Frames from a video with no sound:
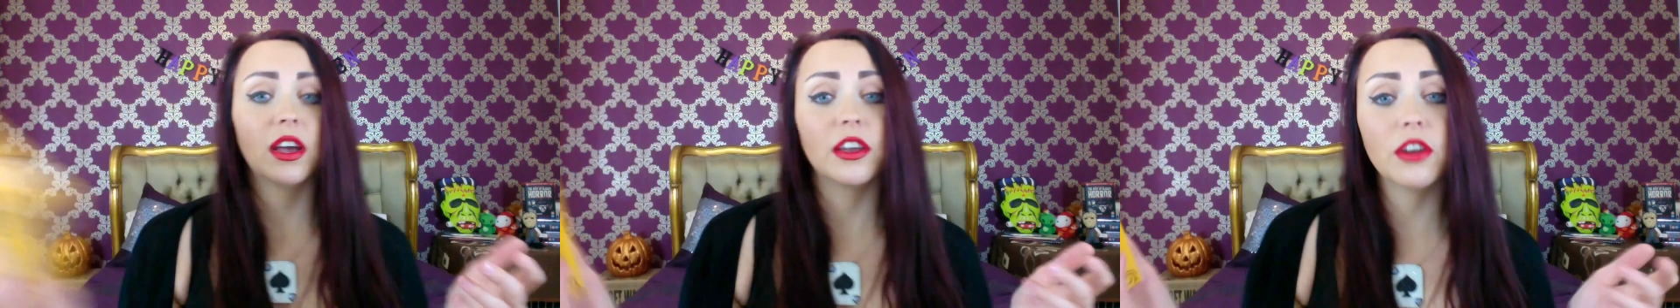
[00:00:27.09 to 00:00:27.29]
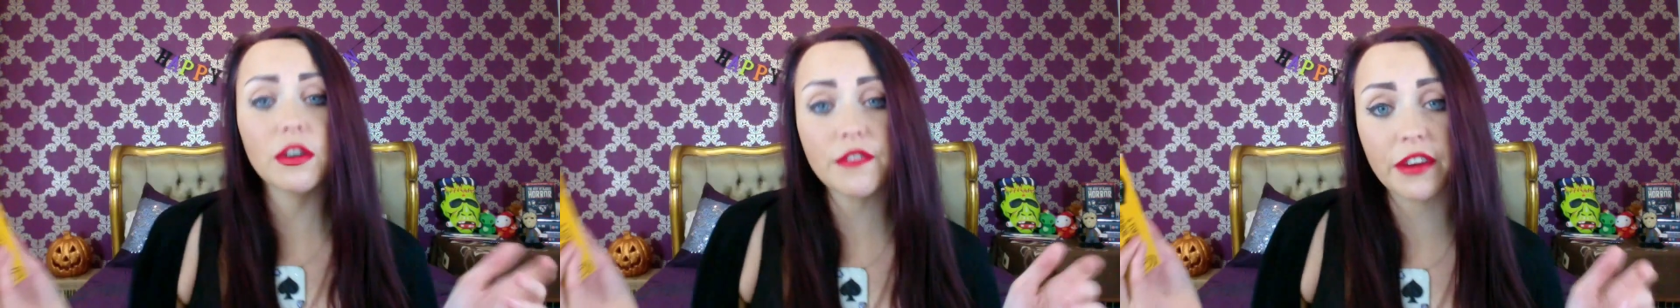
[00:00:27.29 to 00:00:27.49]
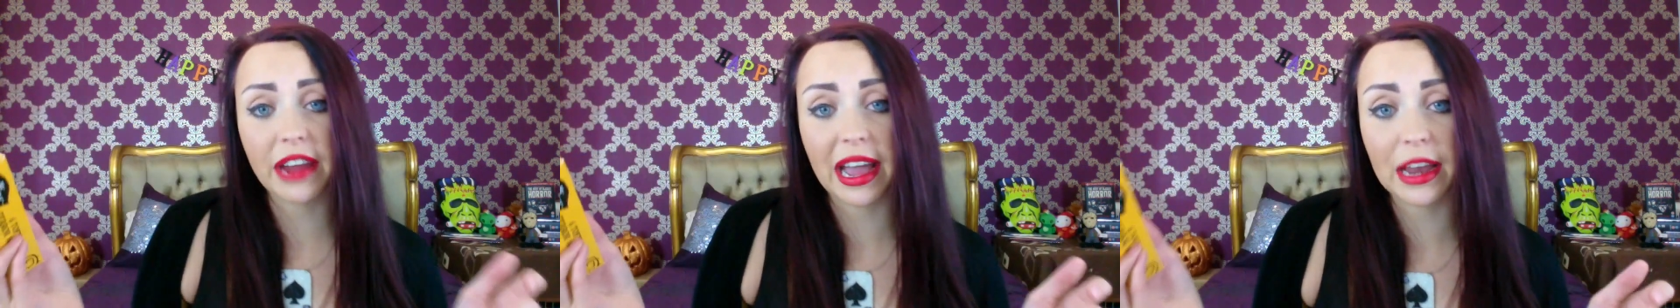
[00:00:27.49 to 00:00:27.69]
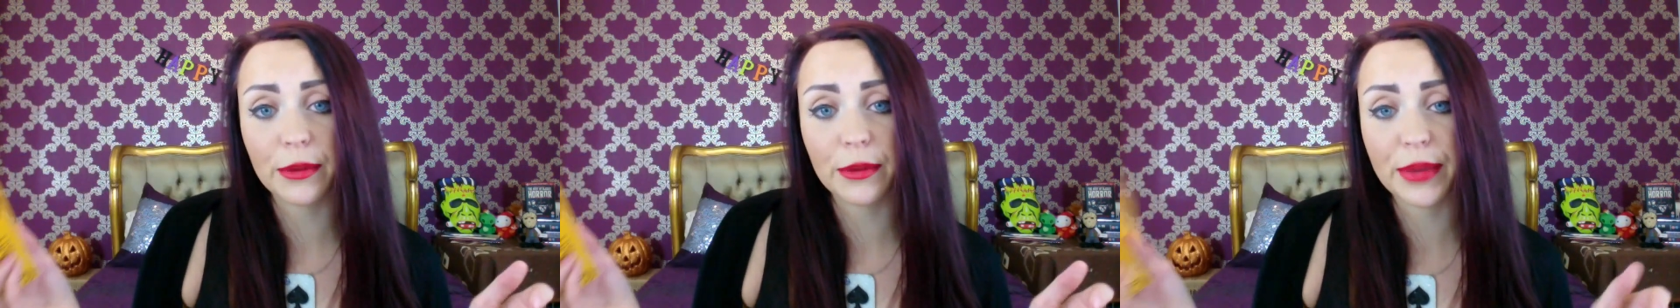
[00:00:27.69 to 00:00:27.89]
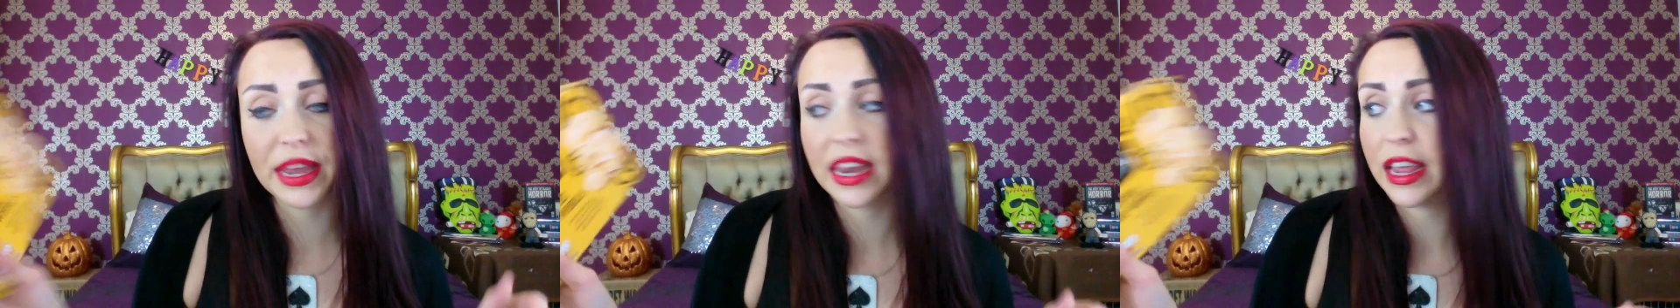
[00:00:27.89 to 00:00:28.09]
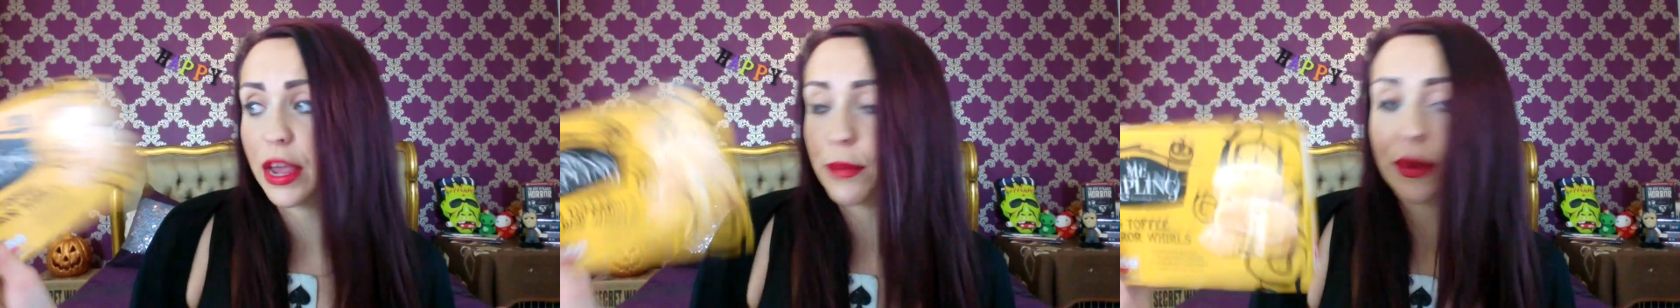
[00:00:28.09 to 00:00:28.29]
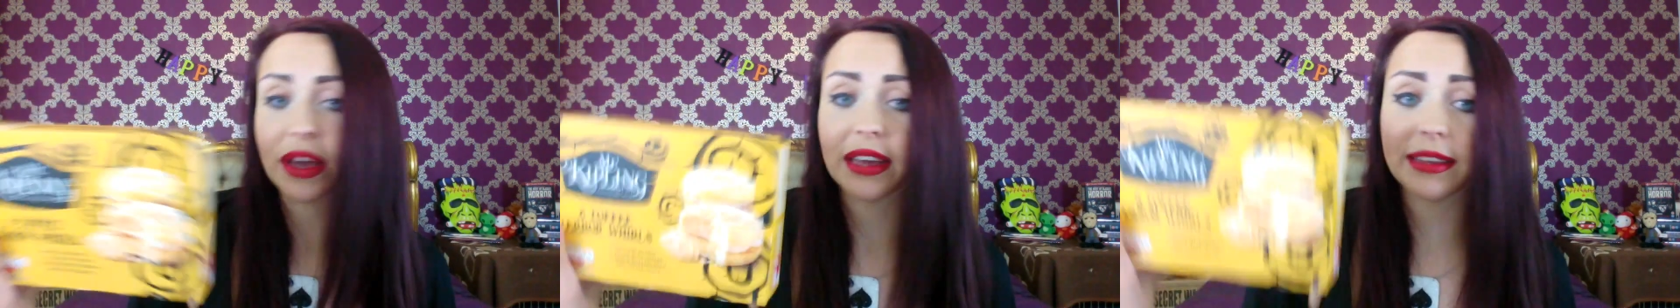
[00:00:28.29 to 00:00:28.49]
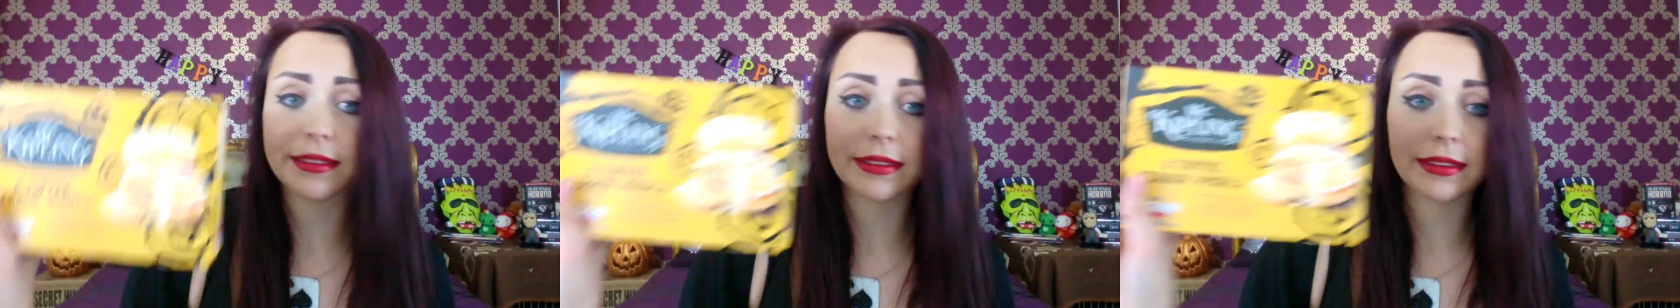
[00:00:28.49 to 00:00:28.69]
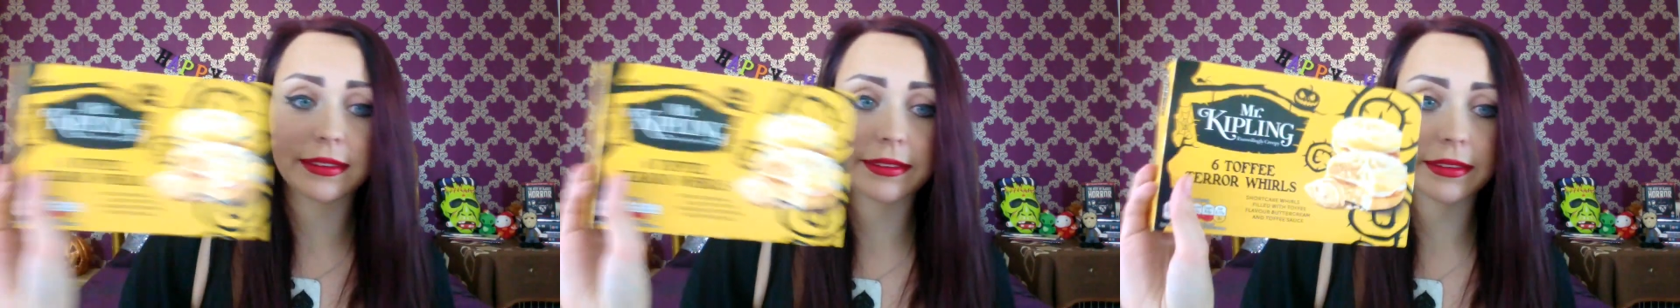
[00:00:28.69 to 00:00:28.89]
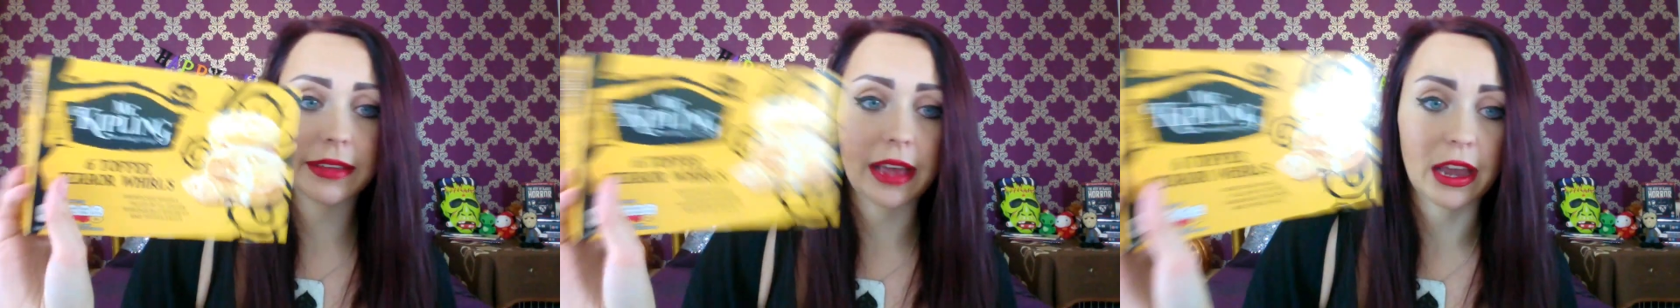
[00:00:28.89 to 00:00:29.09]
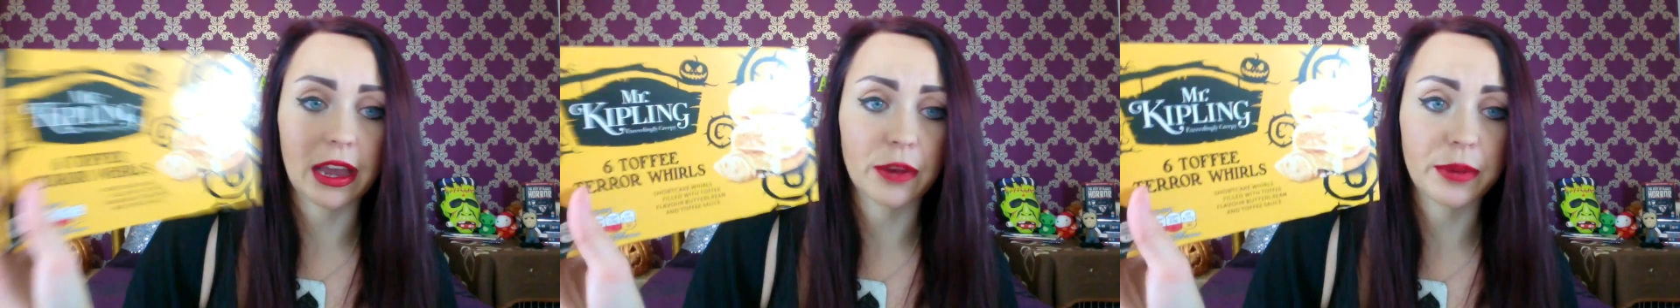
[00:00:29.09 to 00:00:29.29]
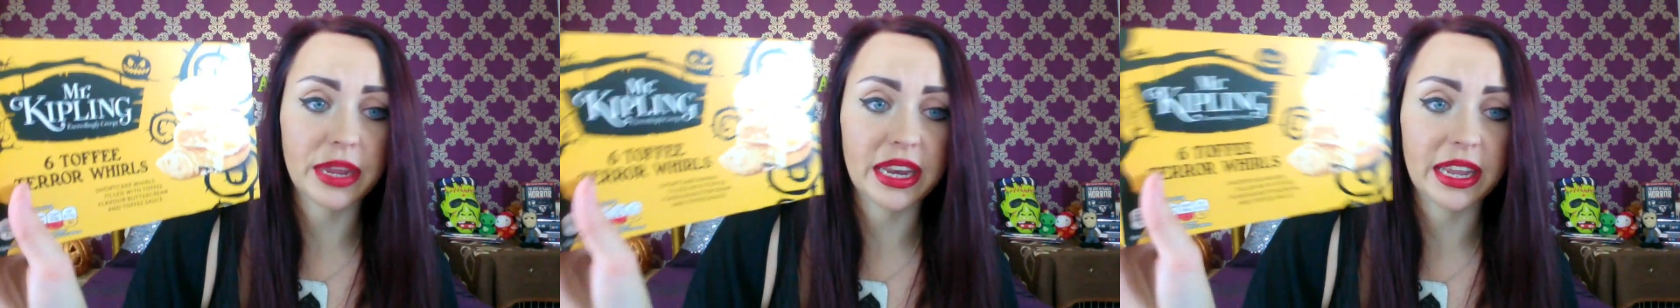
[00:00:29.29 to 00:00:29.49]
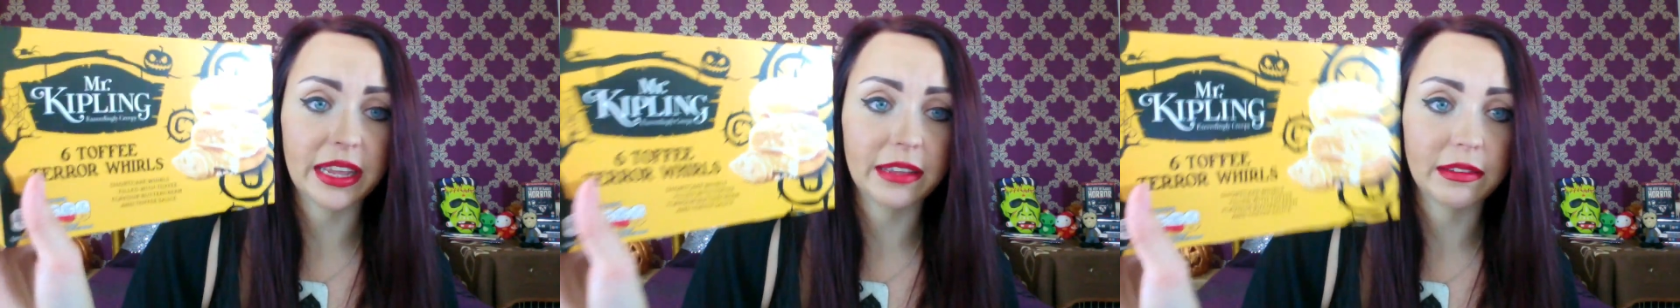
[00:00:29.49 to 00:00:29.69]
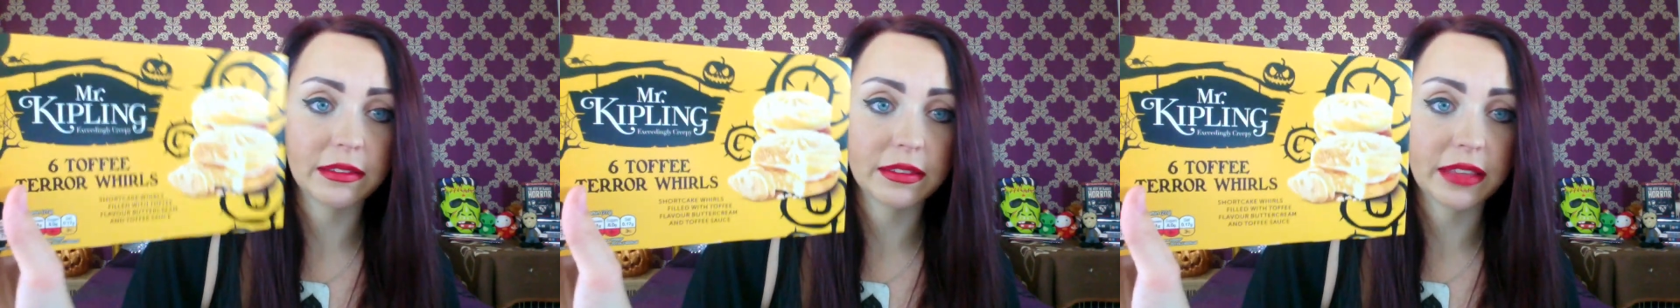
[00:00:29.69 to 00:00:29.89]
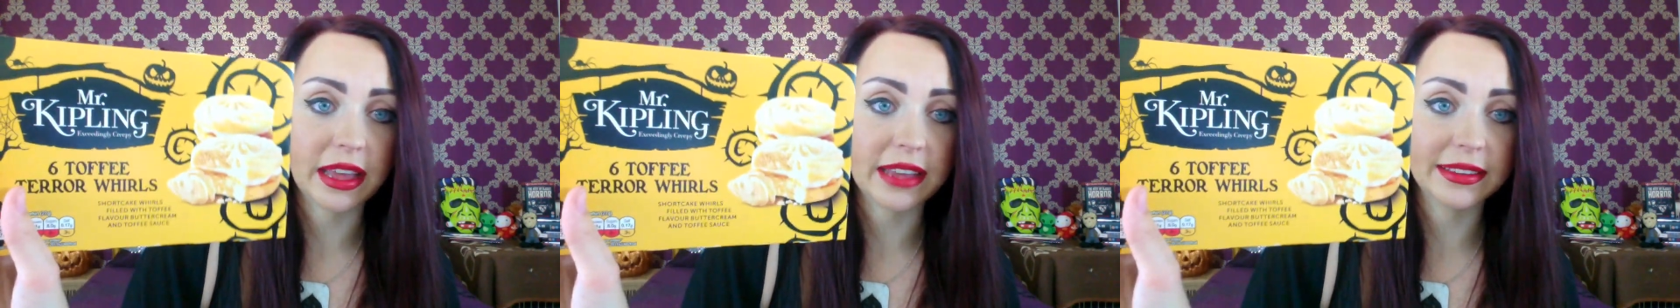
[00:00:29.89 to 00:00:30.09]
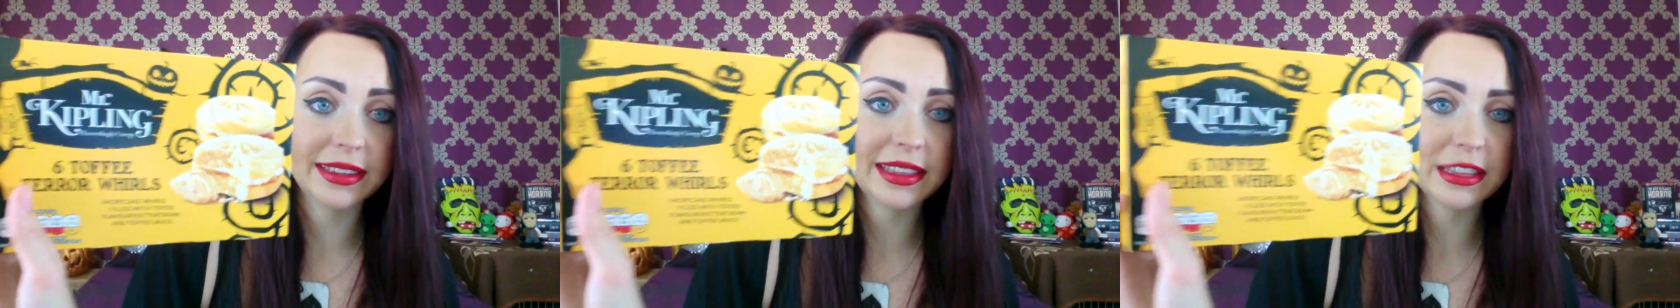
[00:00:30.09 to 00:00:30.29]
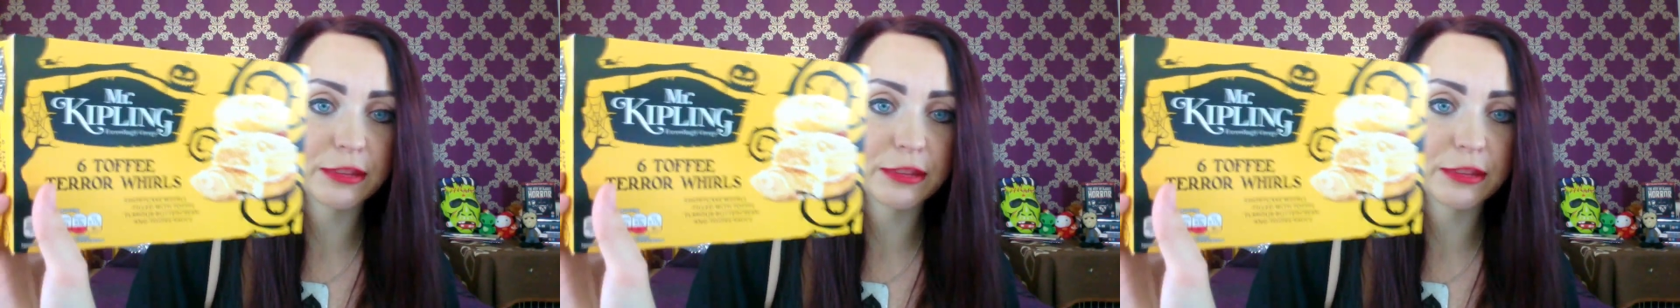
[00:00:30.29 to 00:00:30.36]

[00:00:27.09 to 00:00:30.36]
Not very Halloweeny, but it's Halloweeny there. See, there's a